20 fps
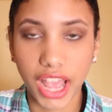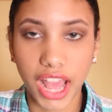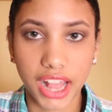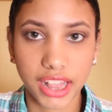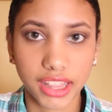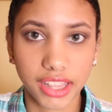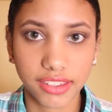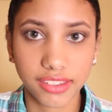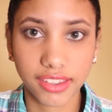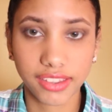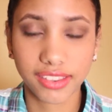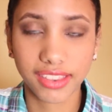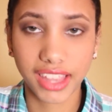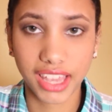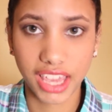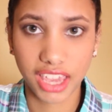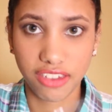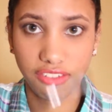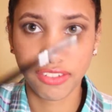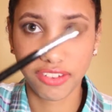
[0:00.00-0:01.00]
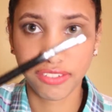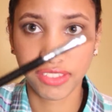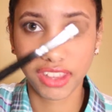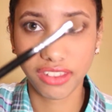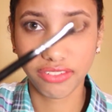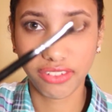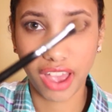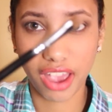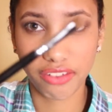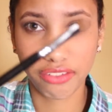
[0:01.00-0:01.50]
and this is the
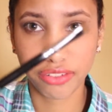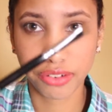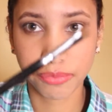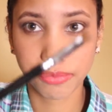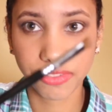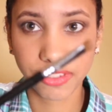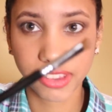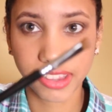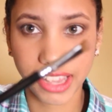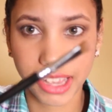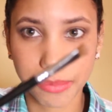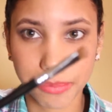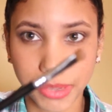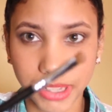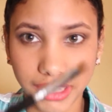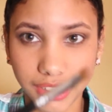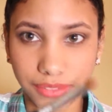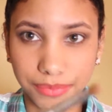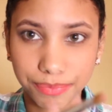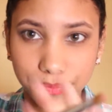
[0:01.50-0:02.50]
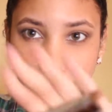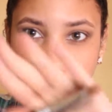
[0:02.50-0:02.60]
E55 from Sigma.